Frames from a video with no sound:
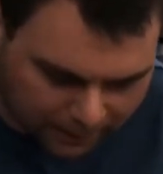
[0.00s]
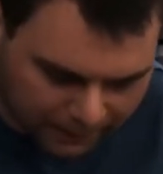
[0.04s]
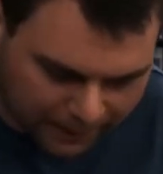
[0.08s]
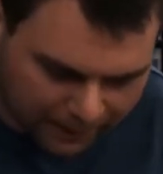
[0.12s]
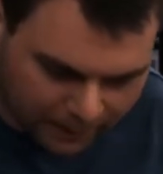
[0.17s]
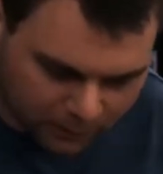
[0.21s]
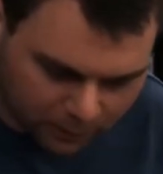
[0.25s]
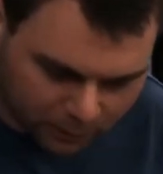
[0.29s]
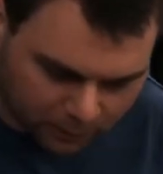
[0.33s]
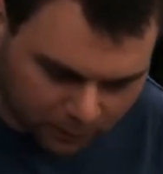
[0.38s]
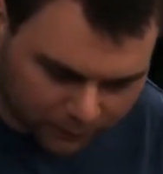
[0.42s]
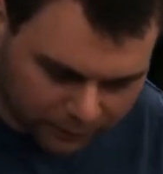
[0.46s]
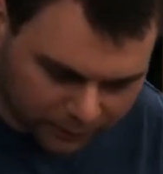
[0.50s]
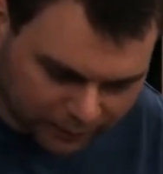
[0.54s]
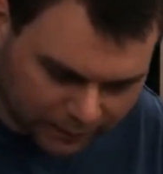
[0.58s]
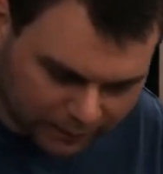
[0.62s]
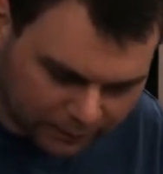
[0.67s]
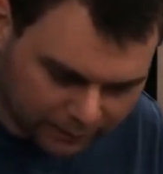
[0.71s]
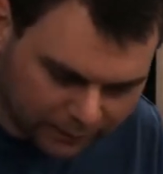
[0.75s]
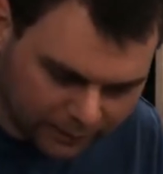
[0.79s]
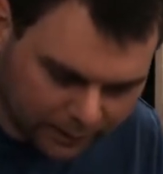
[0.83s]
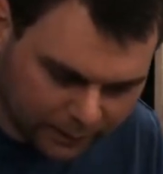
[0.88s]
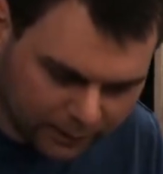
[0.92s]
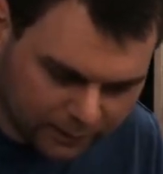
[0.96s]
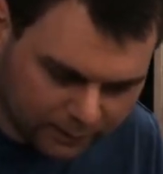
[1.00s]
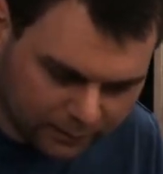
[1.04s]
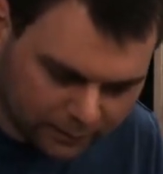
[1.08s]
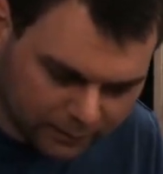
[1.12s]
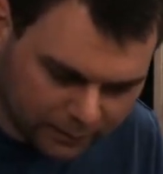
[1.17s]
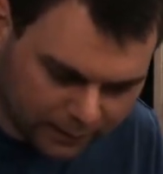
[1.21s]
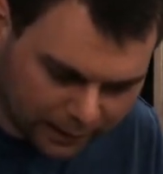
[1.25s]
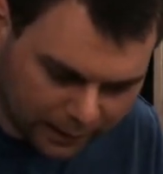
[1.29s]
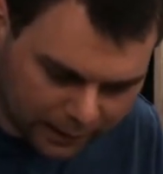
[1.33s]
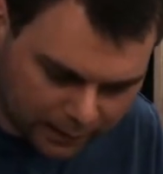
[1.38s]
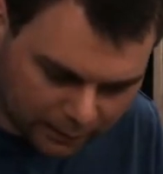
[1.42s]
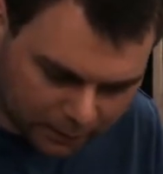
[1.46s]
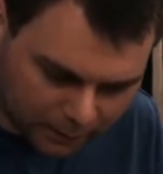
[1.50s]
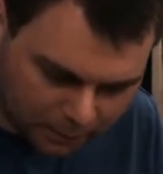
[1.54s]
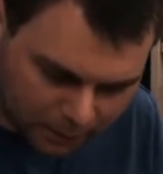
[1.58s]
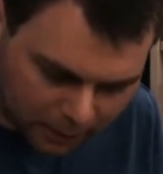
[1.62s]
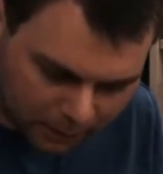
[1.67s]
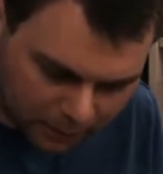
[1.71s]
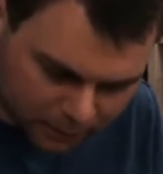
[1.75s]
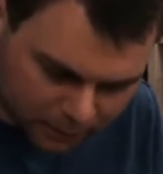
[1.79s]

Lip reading: And that holds it in the end of the